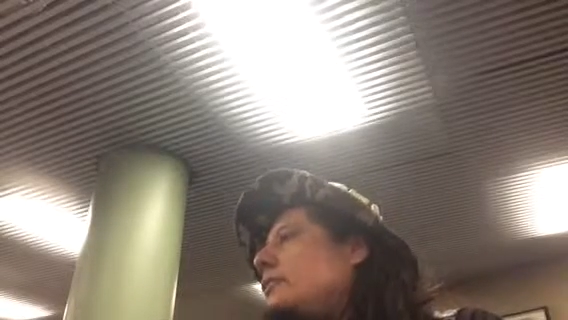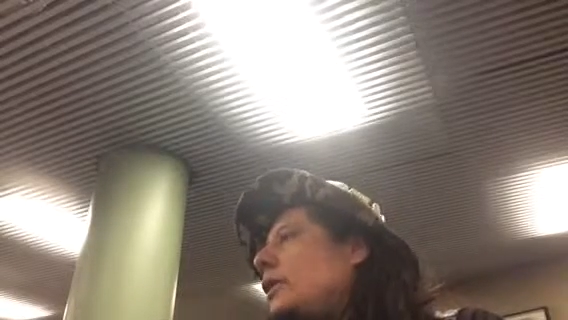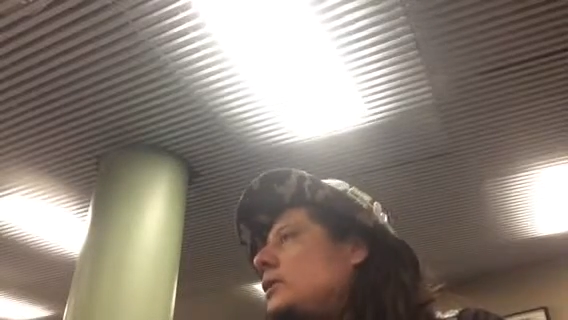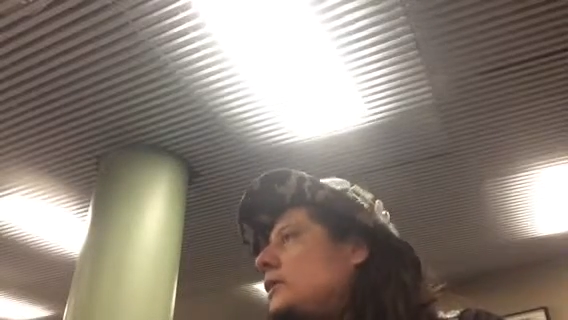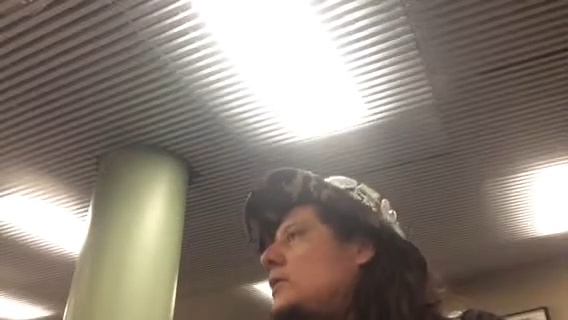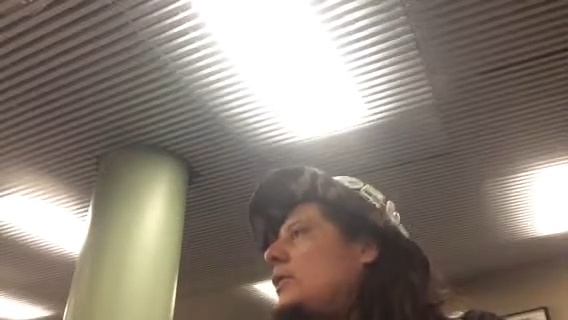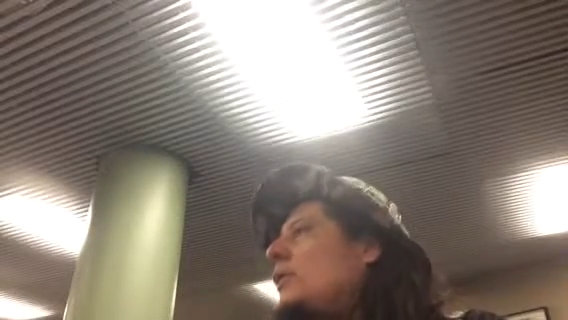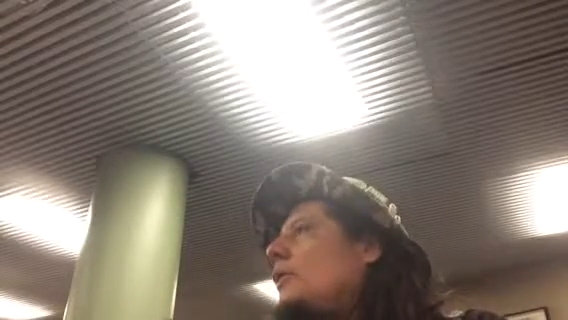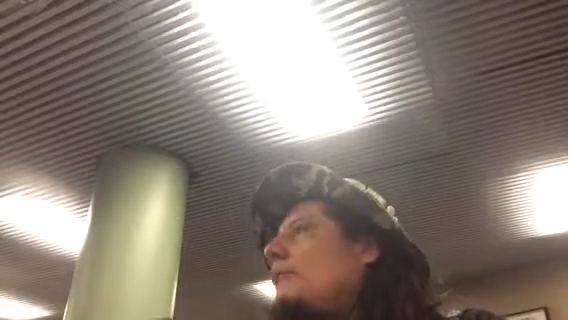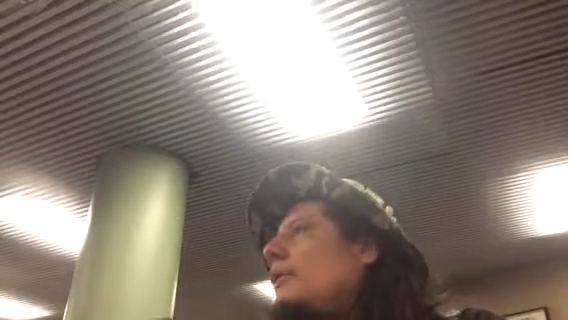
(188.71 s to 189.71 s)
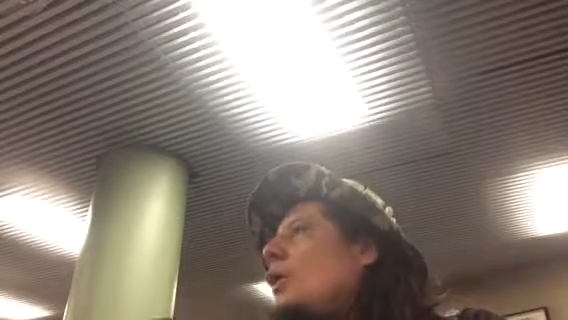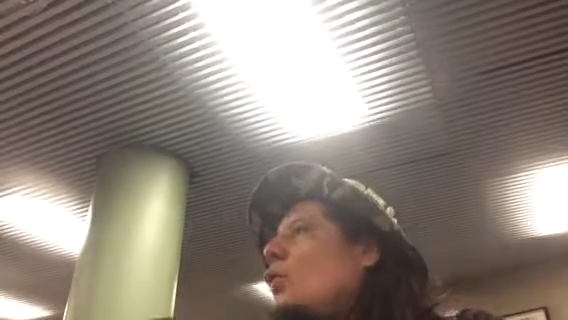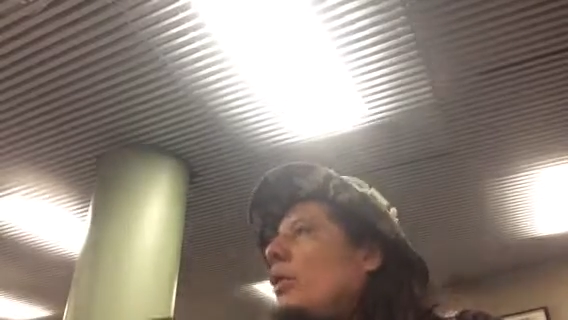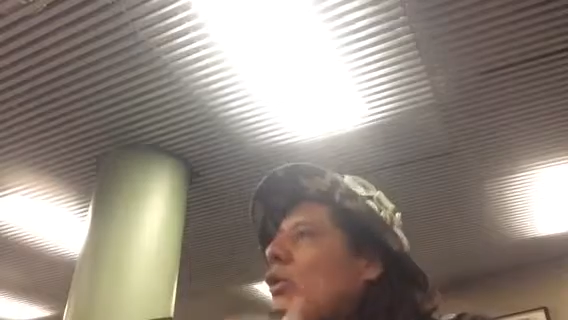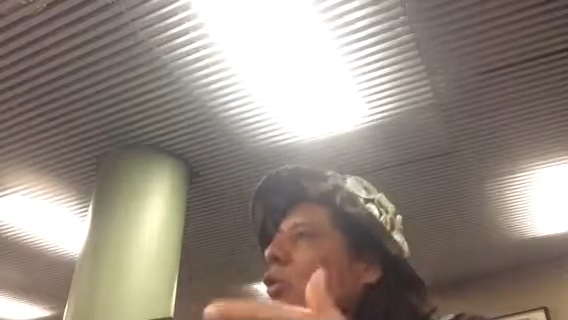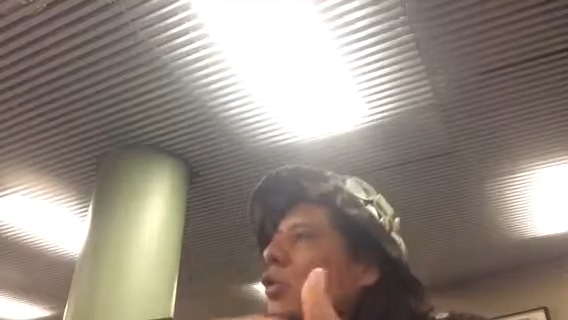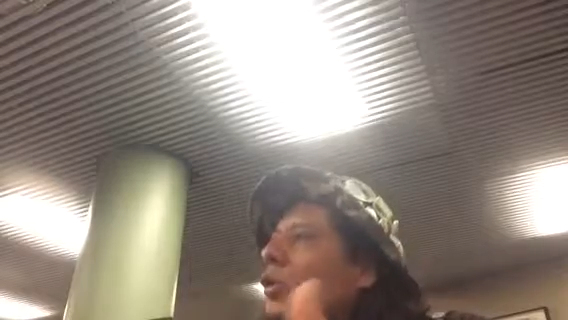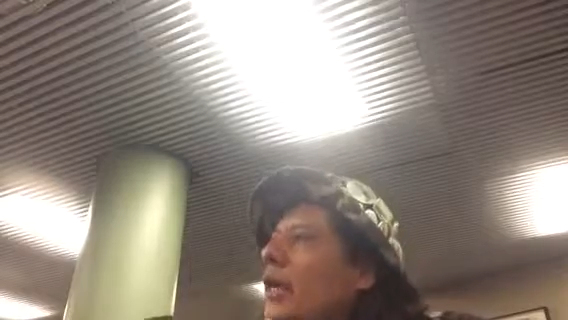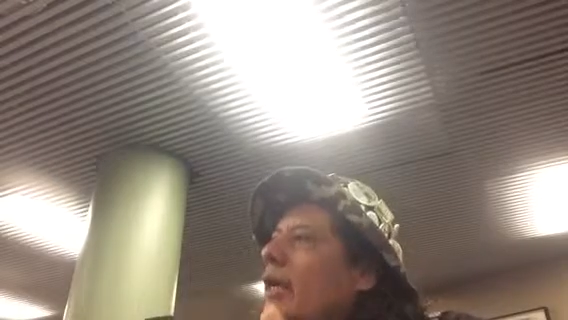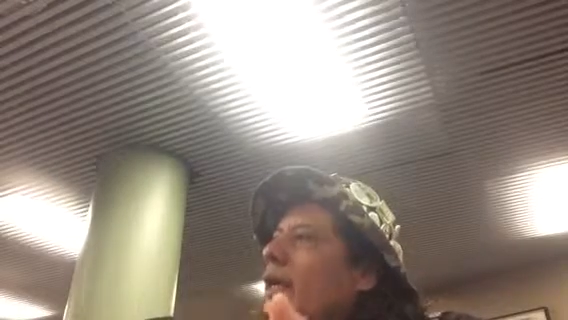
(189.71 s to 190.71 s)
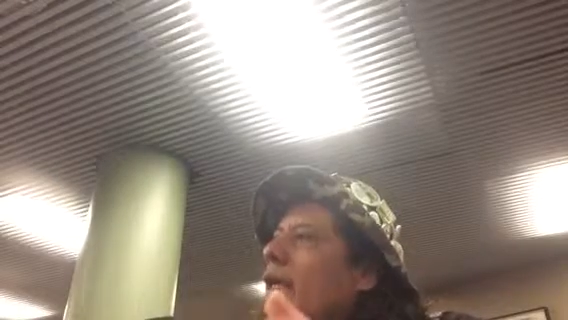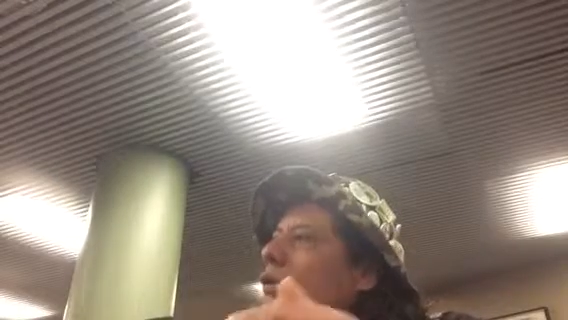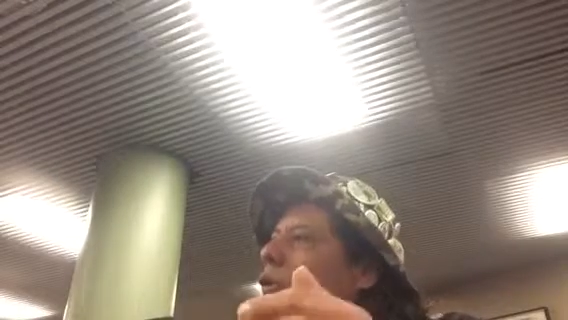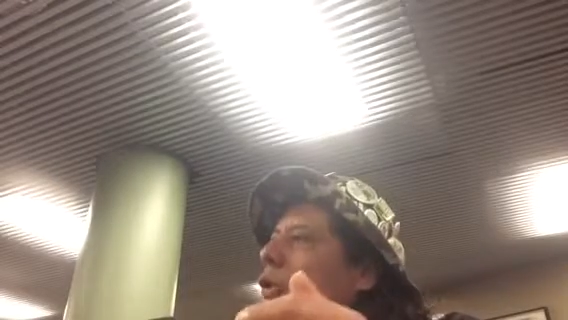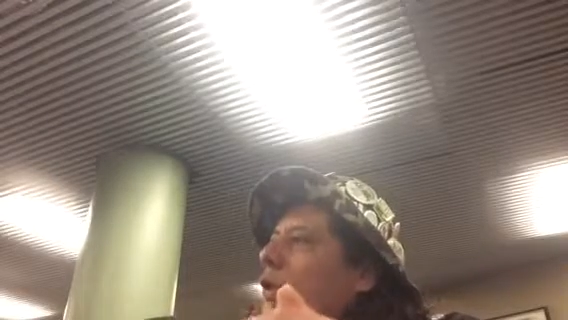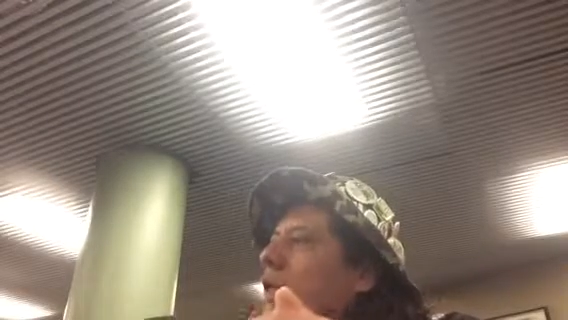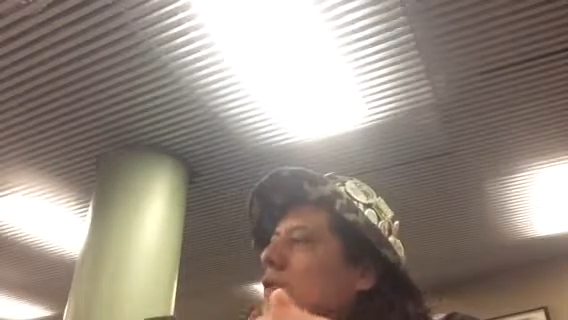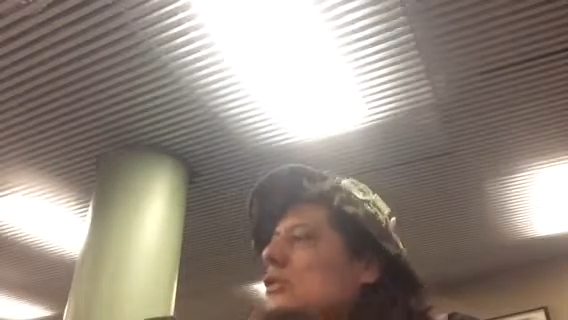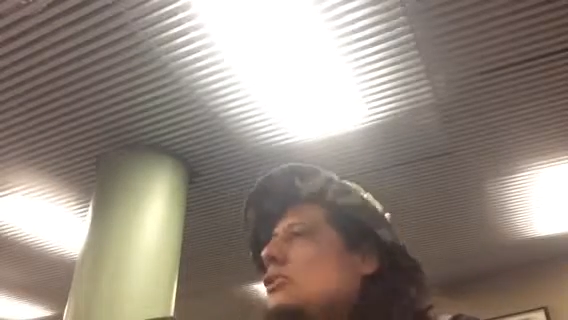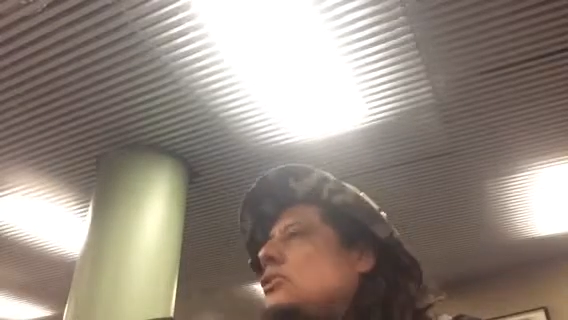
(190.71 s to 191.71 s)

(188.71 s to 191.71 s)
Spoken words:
For instance, you know, when you're cooking in your unit,